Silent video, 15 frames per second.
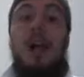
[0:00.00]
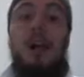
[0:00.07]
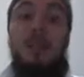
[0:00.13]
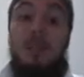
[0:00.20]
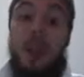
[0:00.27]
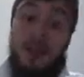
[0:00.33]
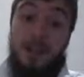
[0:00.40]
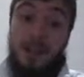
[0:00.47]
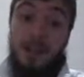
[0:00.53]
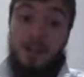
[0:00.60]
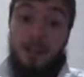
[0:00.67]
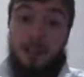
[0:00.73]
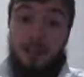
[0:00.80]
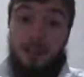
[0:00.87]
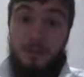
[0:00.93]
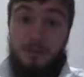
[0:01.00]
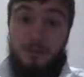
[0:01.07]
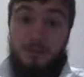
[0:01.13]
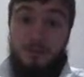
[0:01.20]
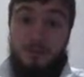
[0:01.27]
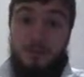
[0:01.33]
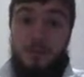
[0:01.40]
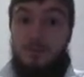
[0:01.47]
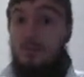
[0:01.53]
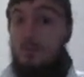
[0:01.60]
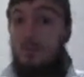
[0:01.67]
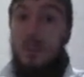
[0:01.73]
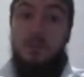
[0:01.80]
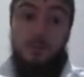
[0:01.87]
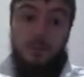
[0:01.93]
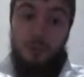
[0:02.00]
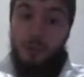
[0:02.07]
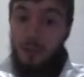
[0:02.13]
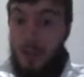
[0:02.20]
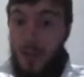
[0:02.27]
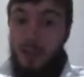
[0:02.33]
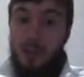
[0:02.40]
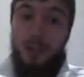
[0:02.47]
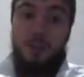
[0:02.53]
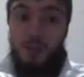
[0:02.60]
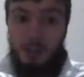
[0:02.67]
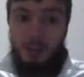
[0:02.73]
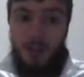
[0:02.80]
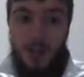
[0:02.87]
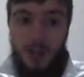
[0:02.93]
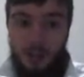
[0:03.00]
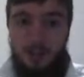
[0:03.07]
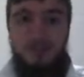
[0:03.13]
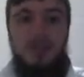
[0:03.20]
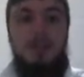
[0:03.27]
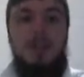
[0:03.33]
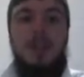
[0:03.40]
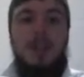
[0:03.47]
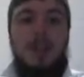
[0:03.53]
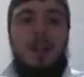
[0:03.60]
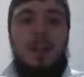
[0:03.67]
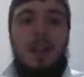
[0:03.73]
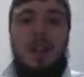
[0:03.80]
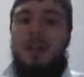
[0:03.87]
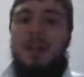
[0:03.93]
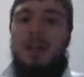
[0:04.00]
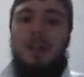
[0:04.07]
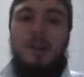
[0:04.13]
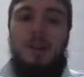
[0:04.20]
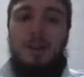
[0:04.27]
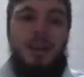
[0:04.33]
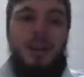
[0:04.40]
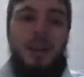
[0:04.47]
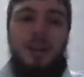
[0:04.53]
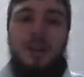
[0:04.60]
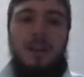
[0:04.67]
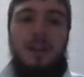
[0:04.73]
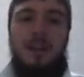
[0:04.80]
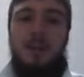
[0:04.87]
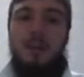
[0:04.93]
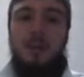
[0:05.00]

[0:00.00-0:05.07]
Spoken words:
got abandoned. Both that and Treasure Island. And it is said that